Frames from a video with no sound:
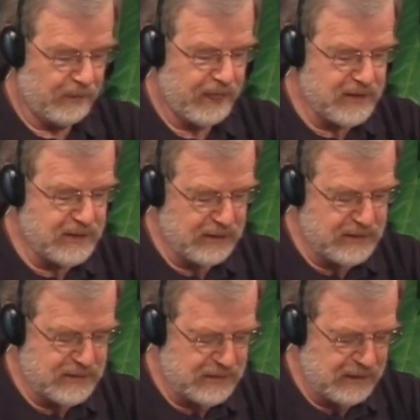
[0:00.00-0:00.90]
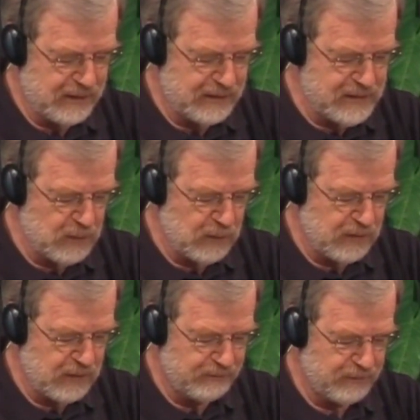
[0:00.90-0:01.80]
such
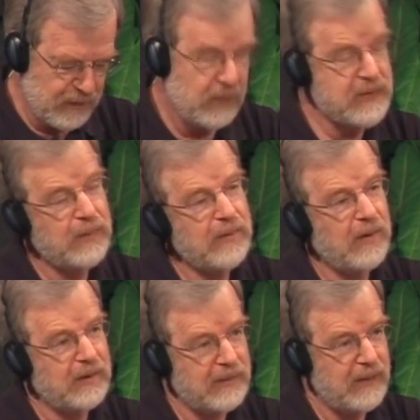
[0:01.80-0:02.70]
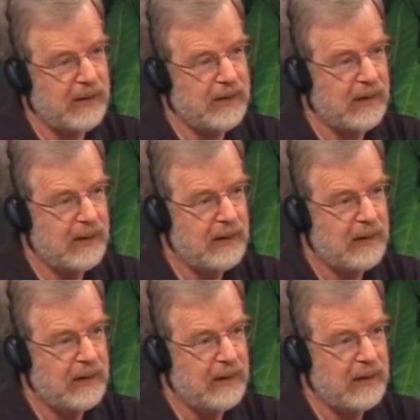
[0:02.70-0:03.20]
disorder, which we talked about,